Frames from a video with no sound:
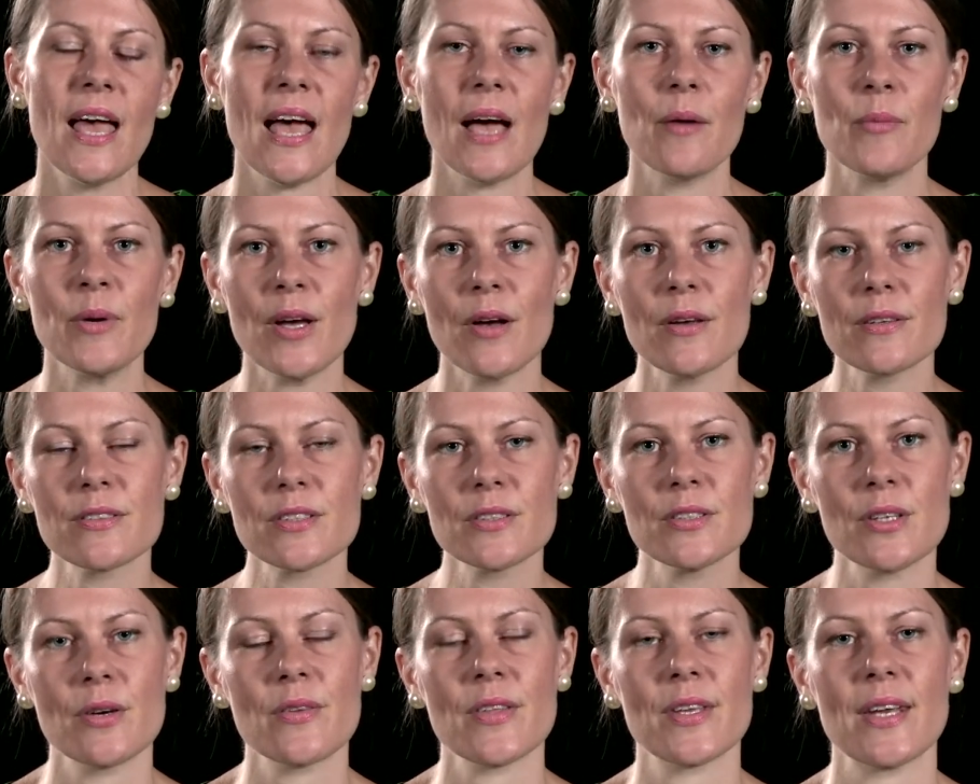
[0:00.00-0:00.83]
And we
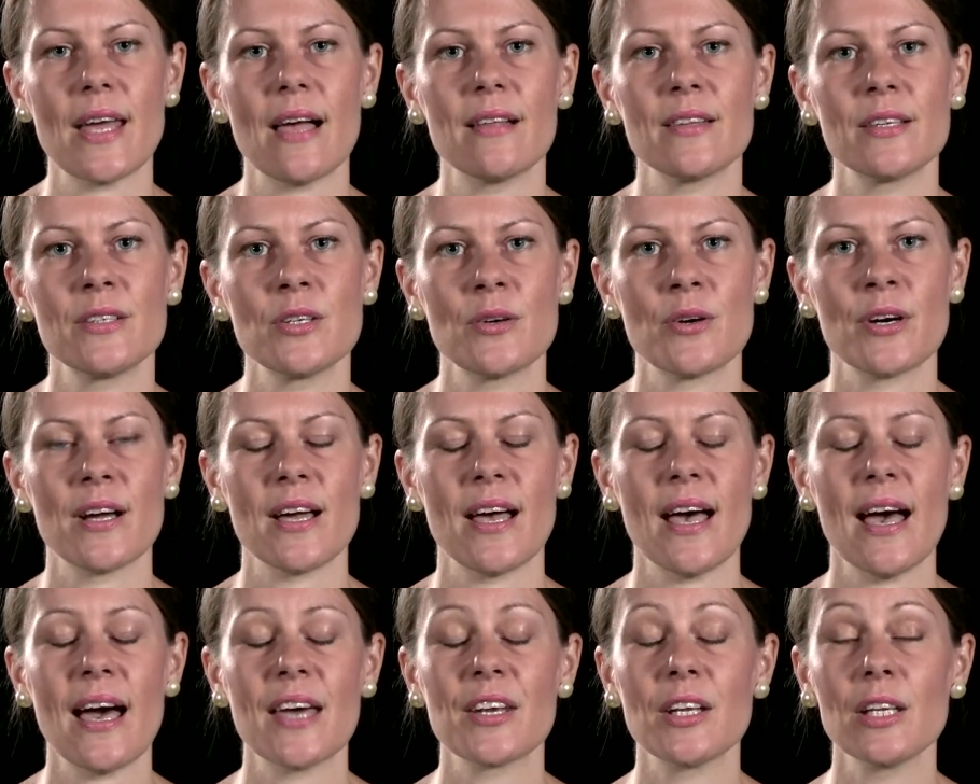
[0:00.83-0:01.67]
also know that
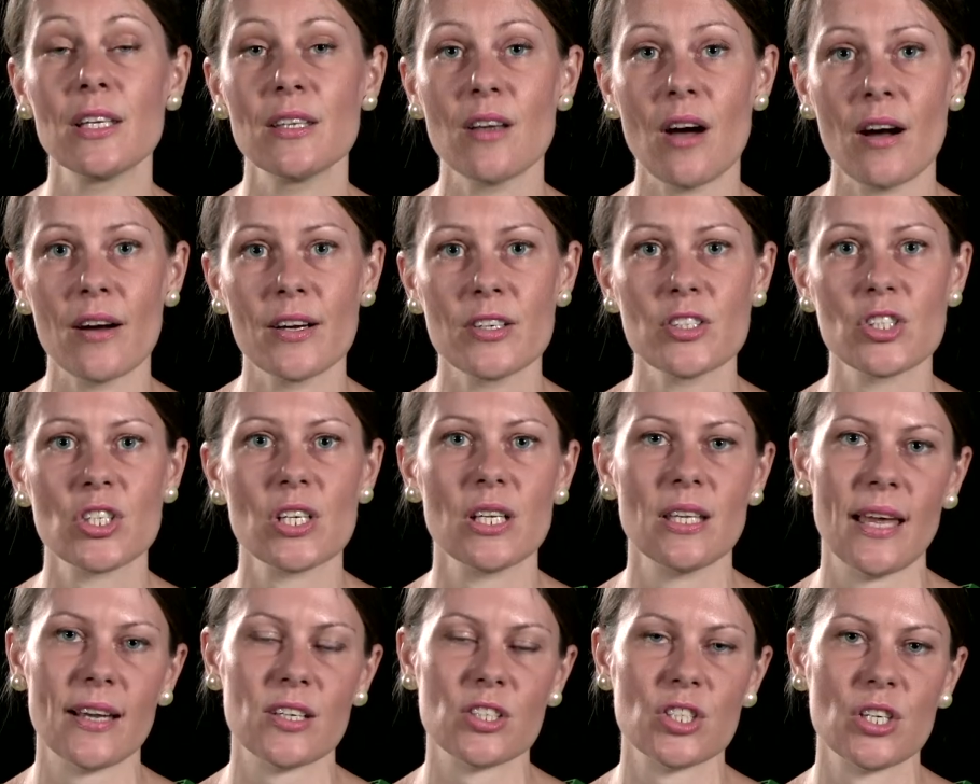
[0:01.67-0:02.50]
Eleonora had a large
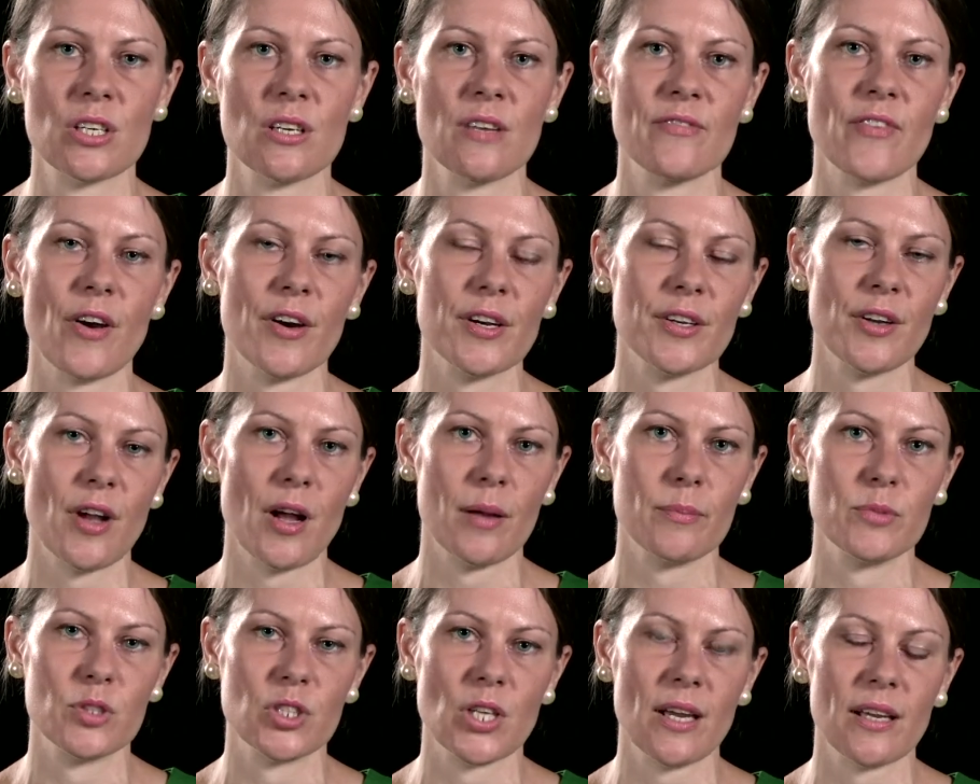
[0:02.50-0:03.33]
collection of art
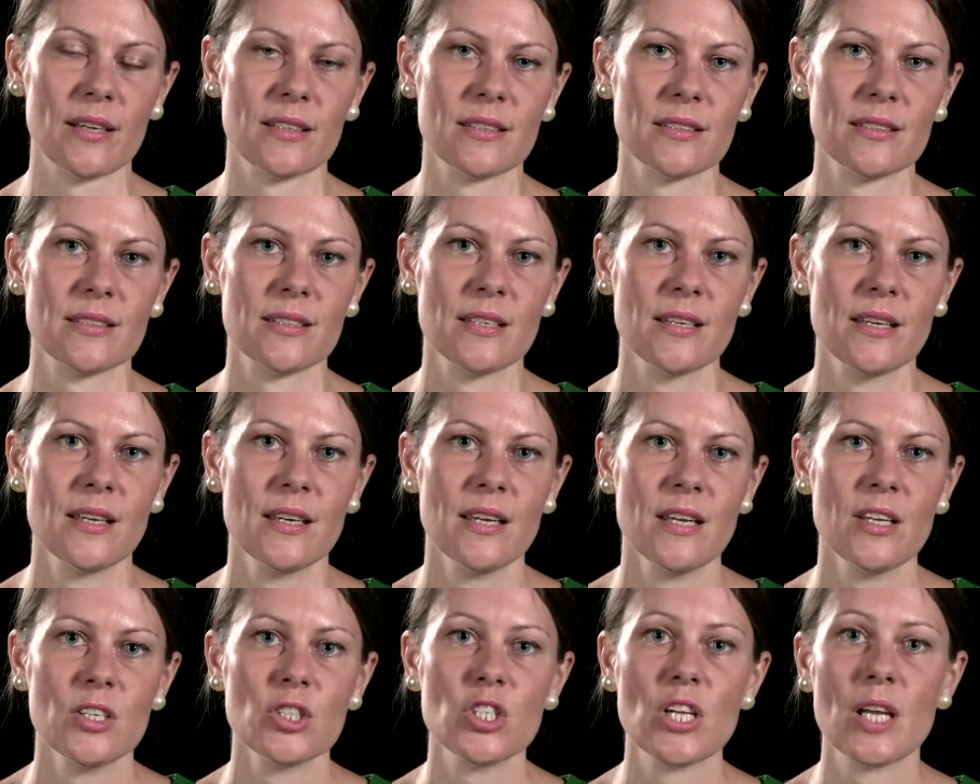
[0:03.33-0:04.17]
objects.
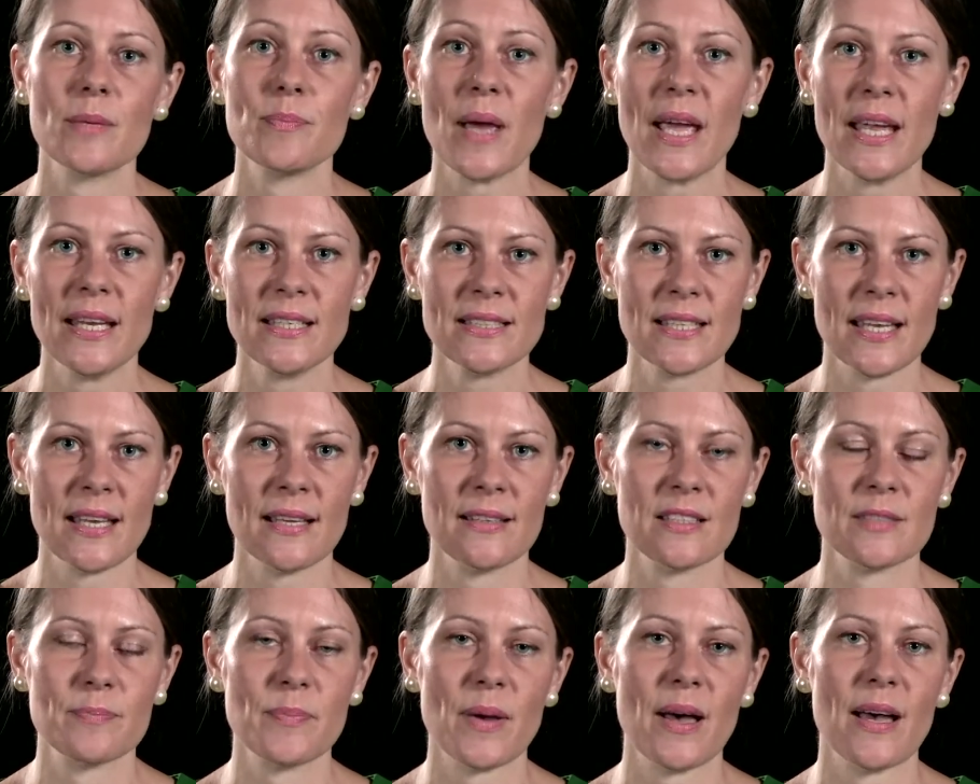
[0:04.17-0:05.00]
She had
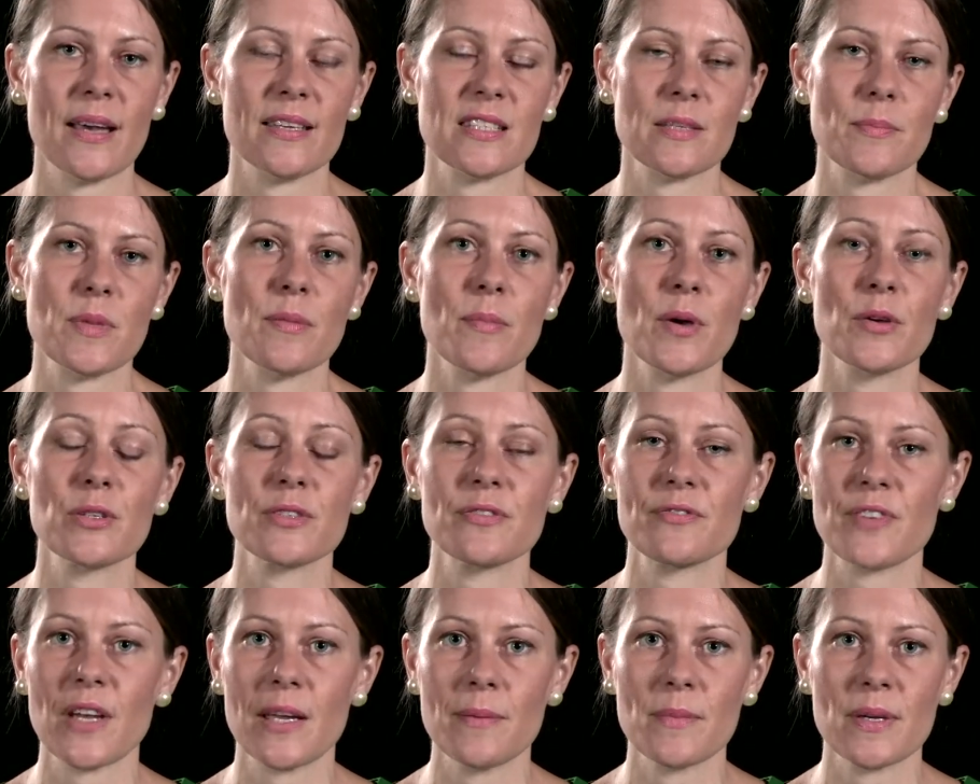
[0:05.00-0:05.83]
paintings by some of the
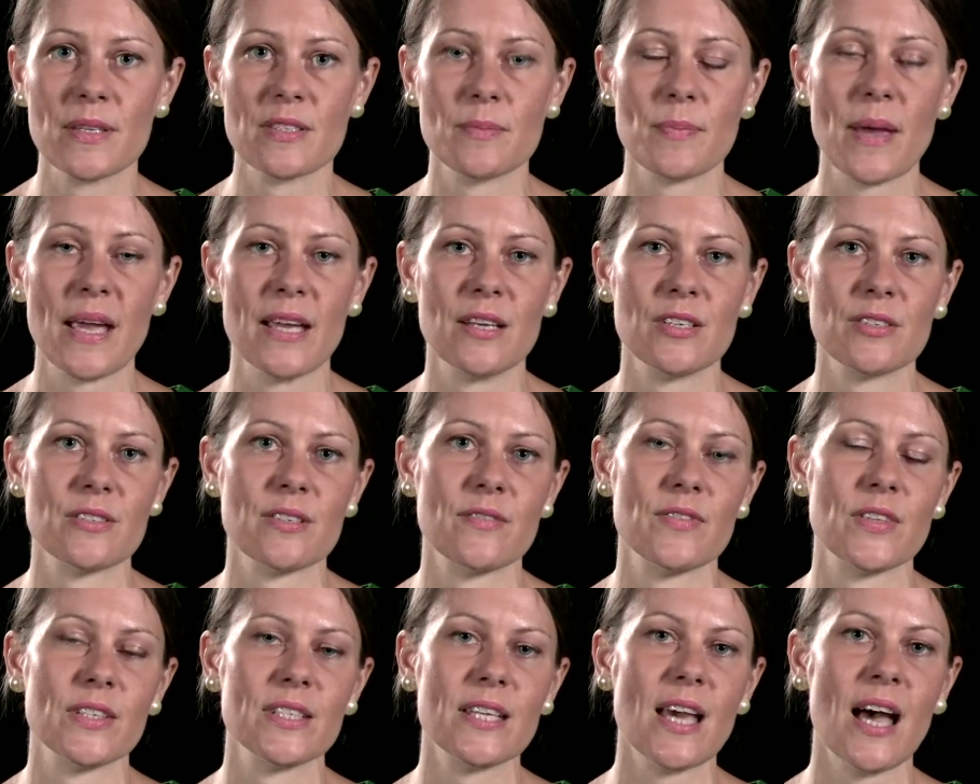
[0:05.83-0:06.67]
most famous painters
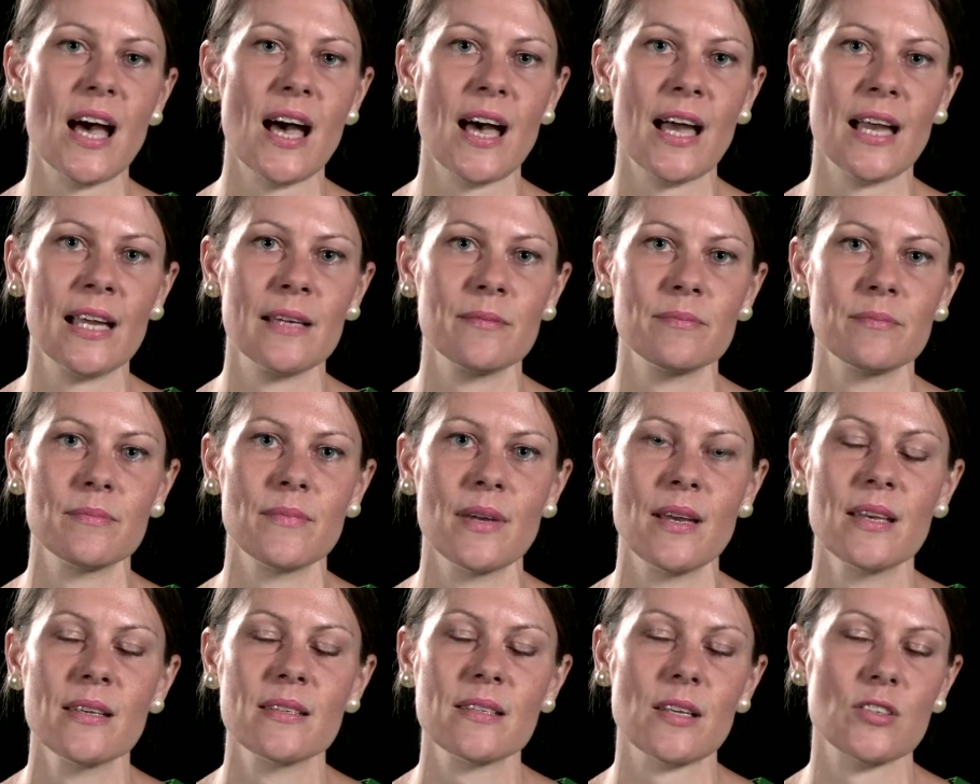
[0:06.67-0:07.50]
of the time,
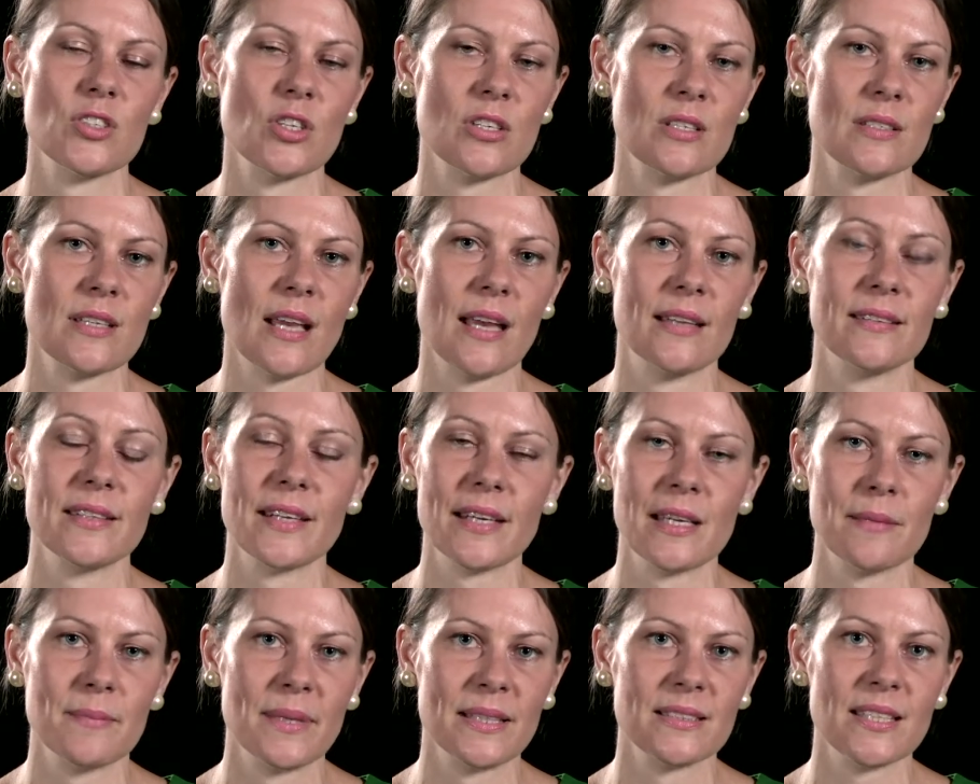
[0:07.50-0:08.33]
such as
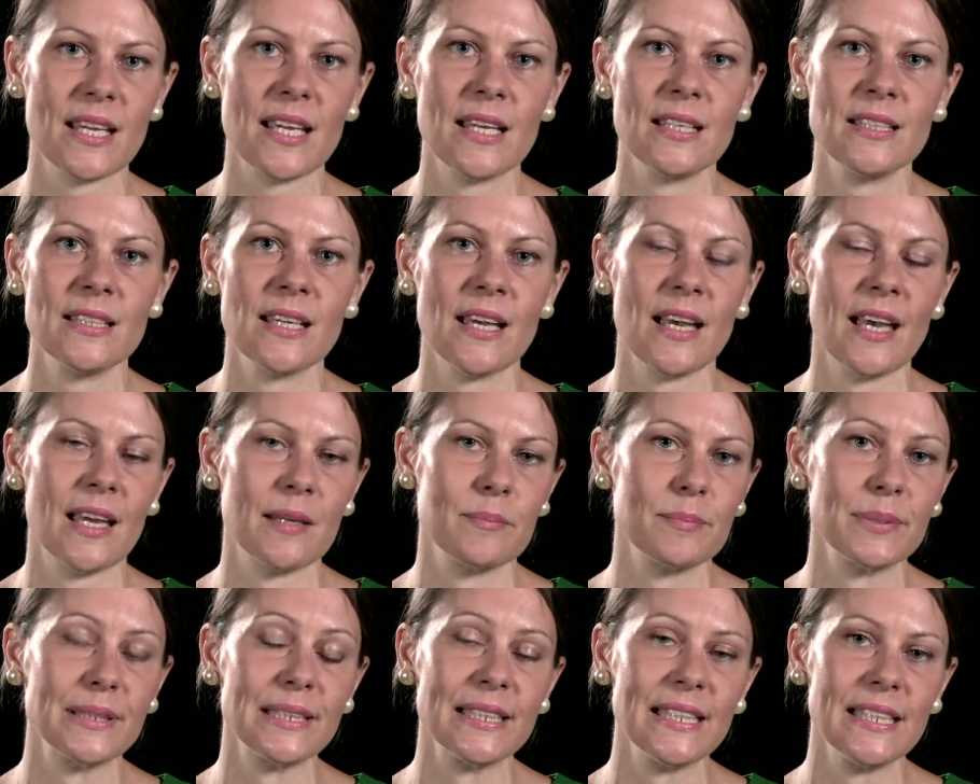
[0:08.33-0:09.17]
Andrea Mantegna
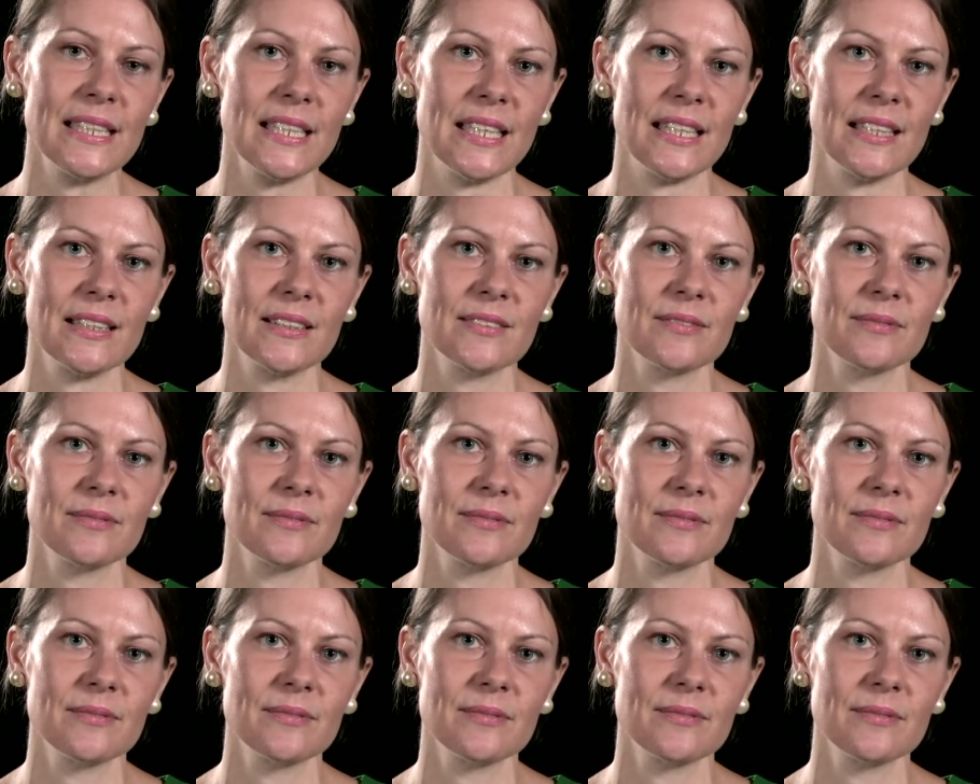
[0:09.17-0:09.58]
and Bellini.